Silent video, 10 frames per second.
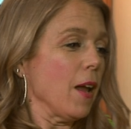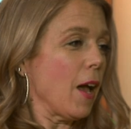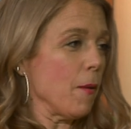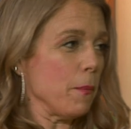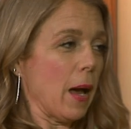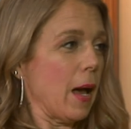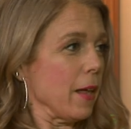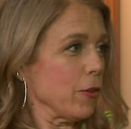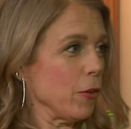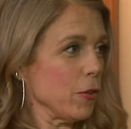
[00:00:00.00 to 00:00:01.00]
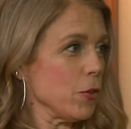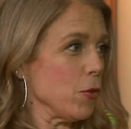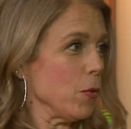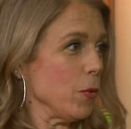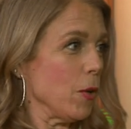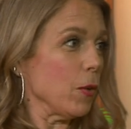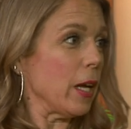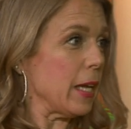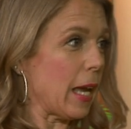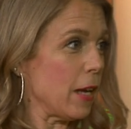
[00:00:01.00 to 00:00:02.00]
a bath or do, you know,
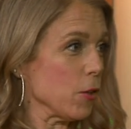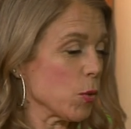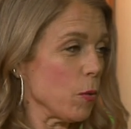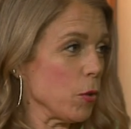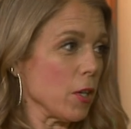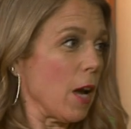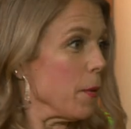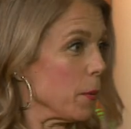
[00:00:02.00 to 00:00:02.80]
light candles one more time, I'm going